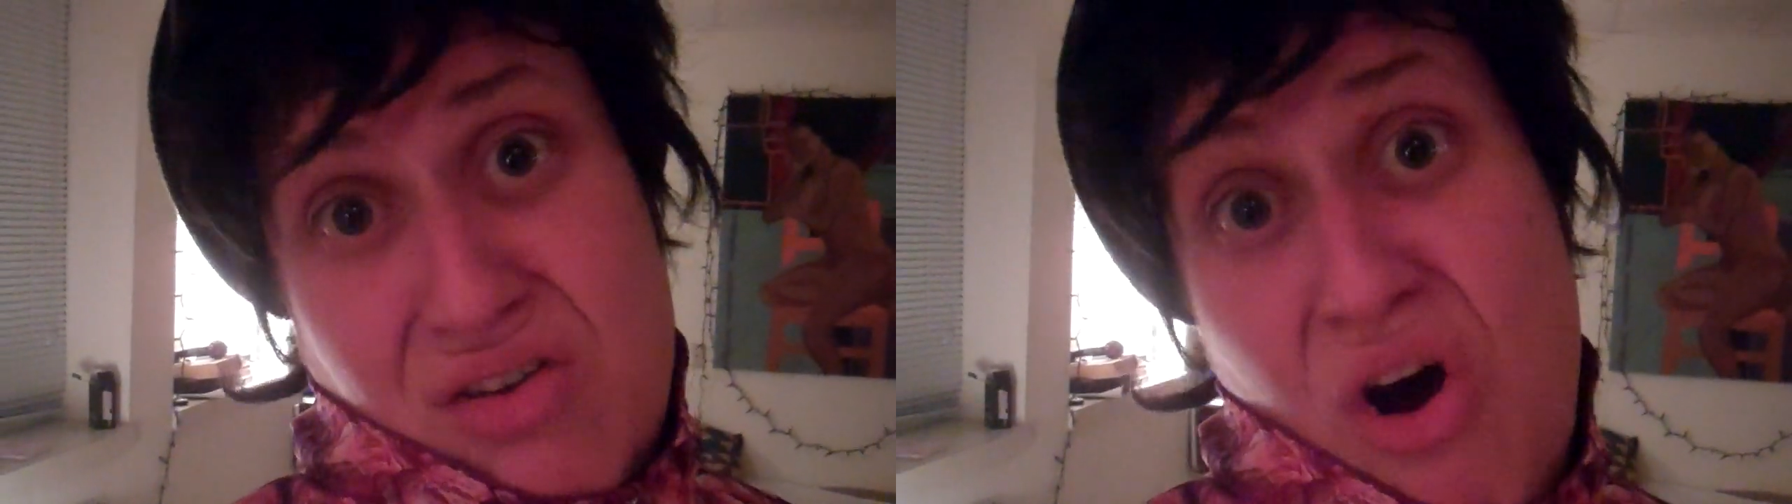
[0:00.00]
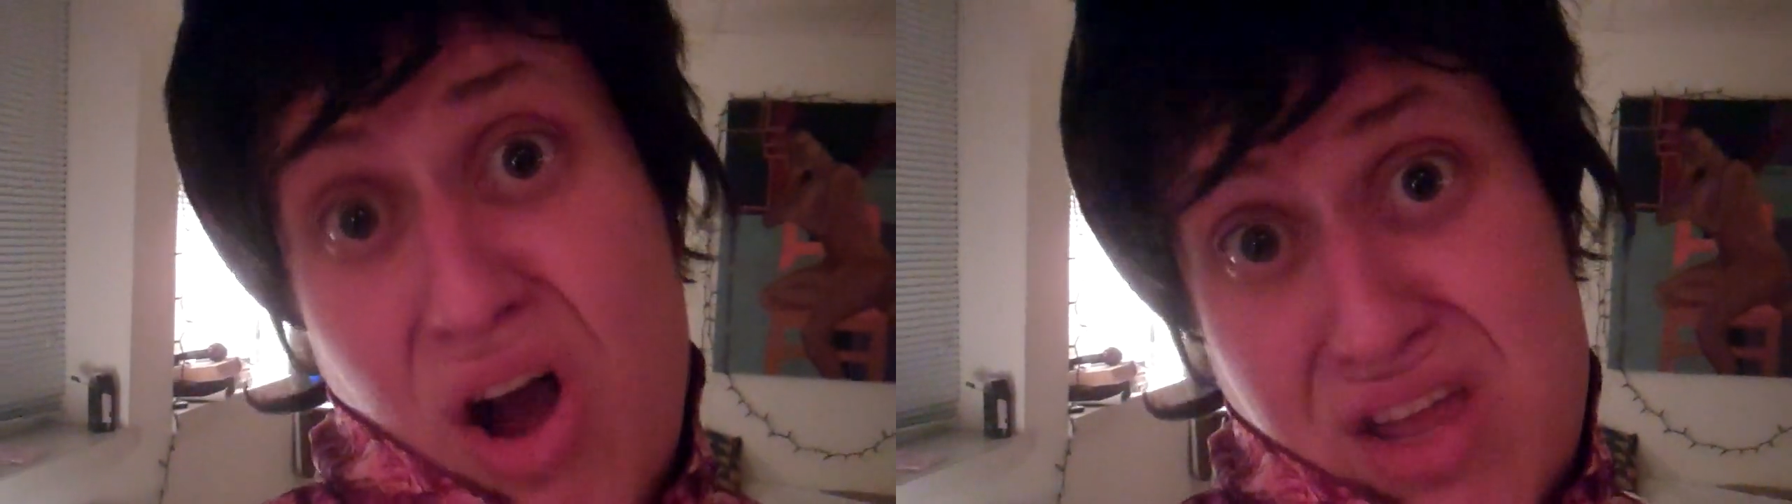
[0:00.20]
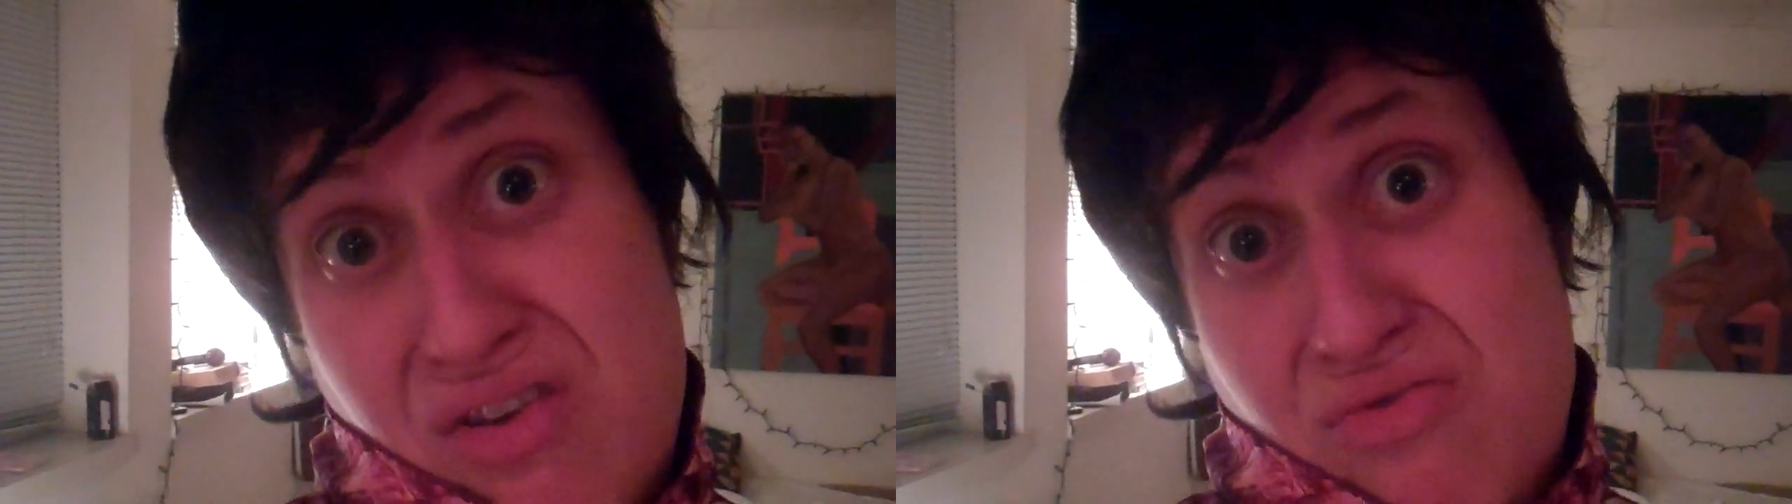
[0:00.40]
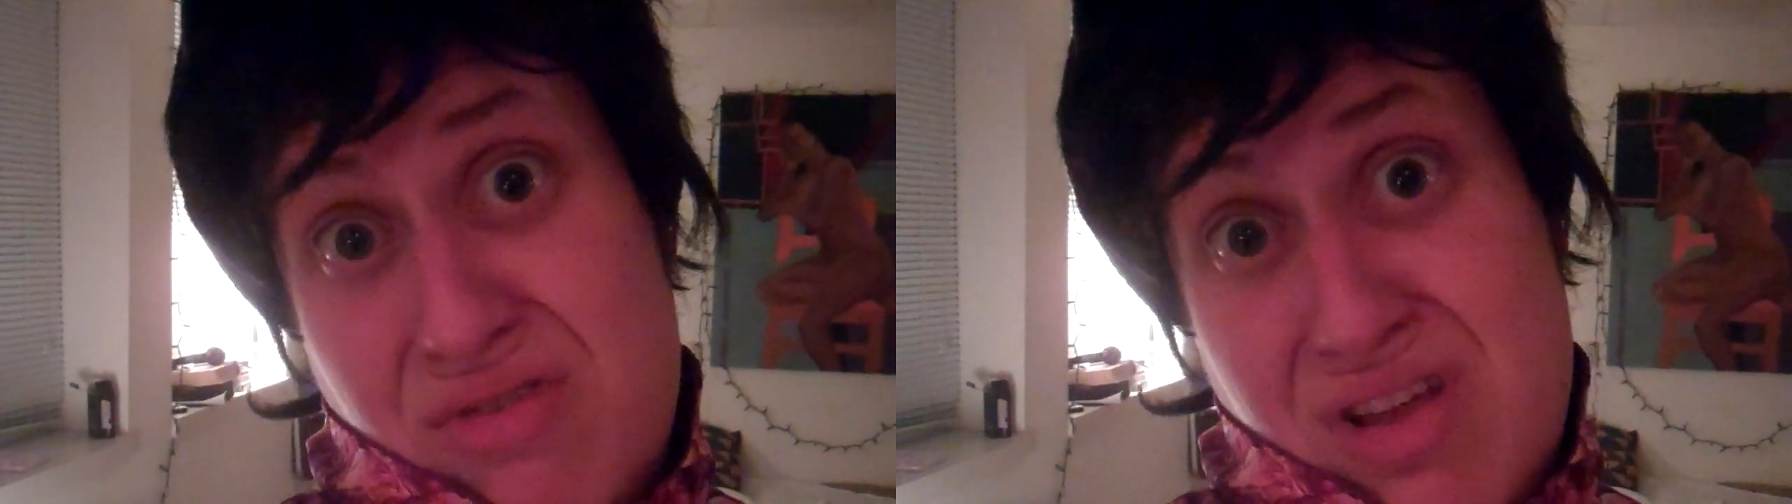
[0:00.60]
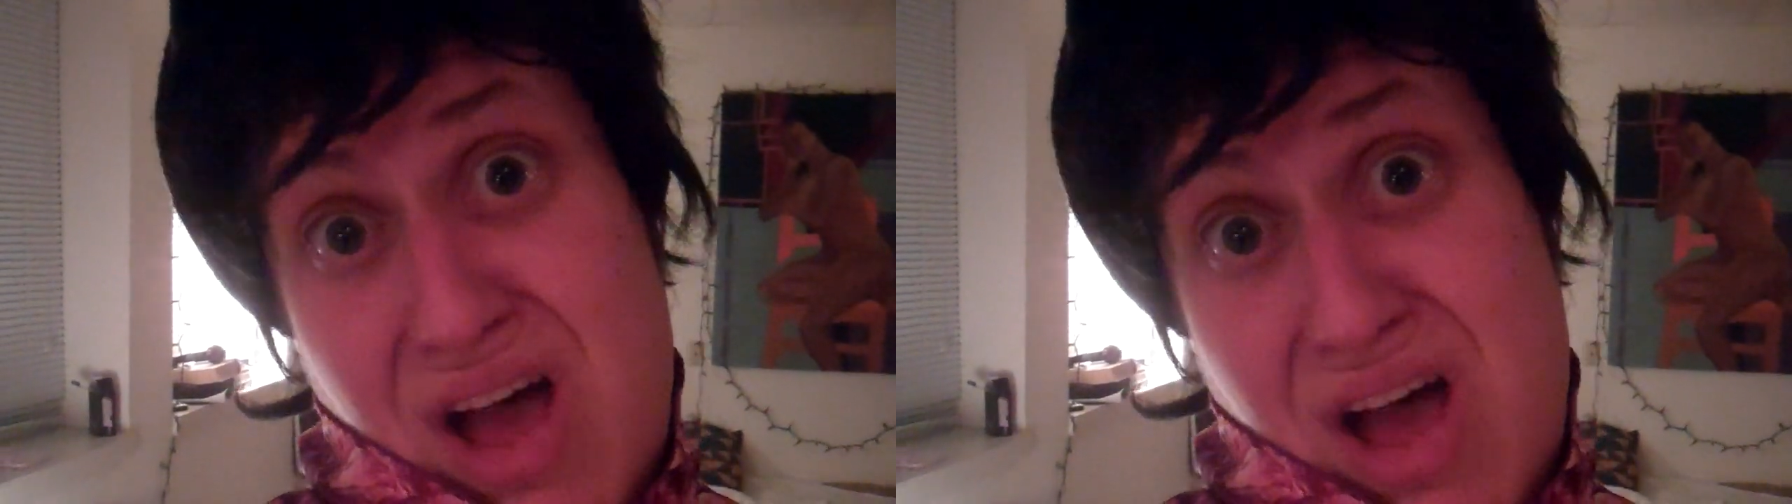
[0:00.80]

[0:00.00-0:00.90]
are you,